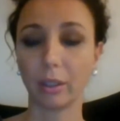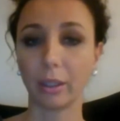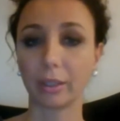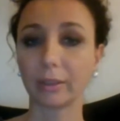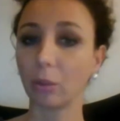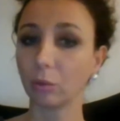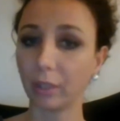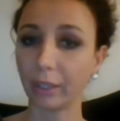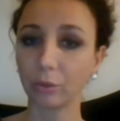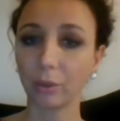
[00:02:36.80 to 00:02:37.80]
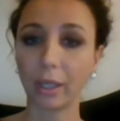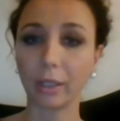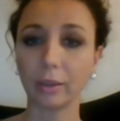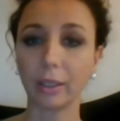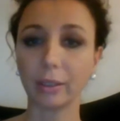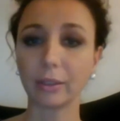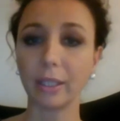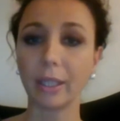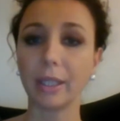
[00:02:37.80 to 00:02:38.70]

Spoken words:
And I would like to highlight